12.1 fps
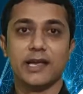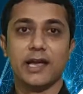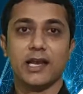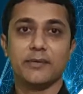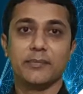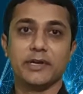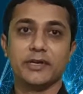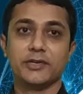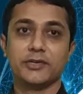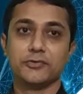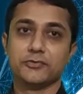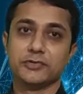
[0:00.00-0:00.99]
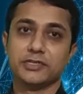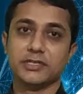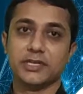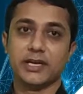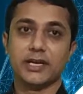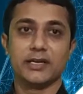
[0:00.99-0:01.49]
element used
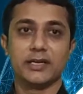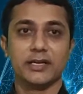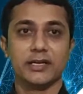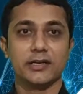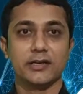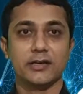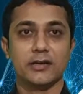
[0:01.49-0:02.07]
in array?